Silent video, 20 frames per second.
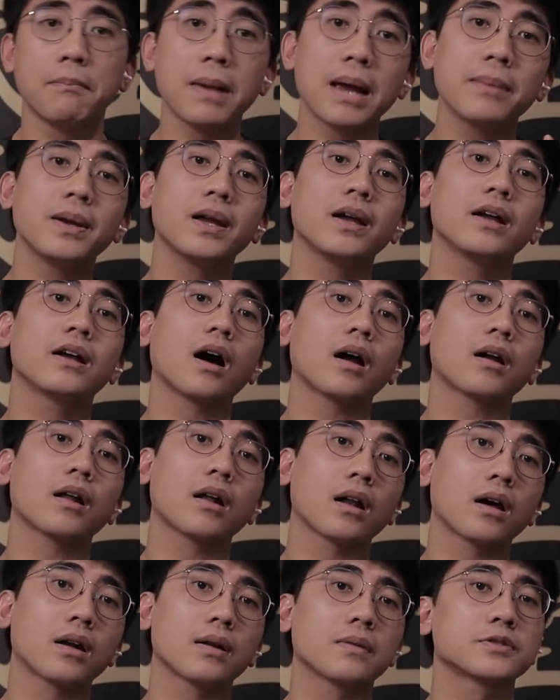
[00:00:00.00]
Maybe he got a
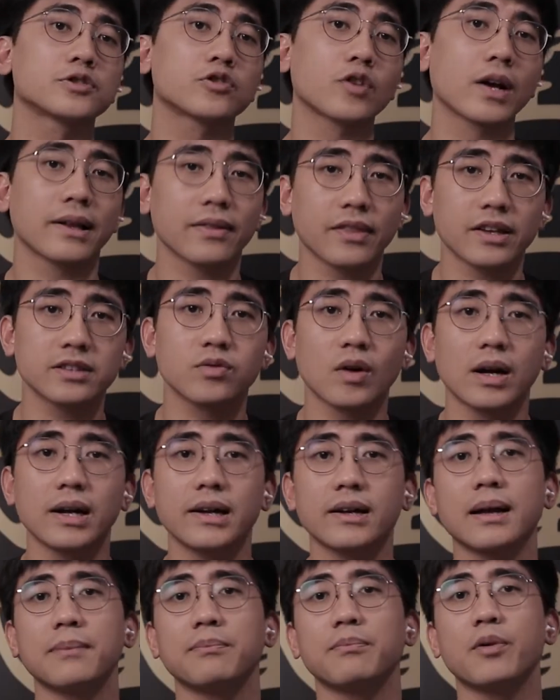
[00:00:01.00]
lot of strength, that's why he can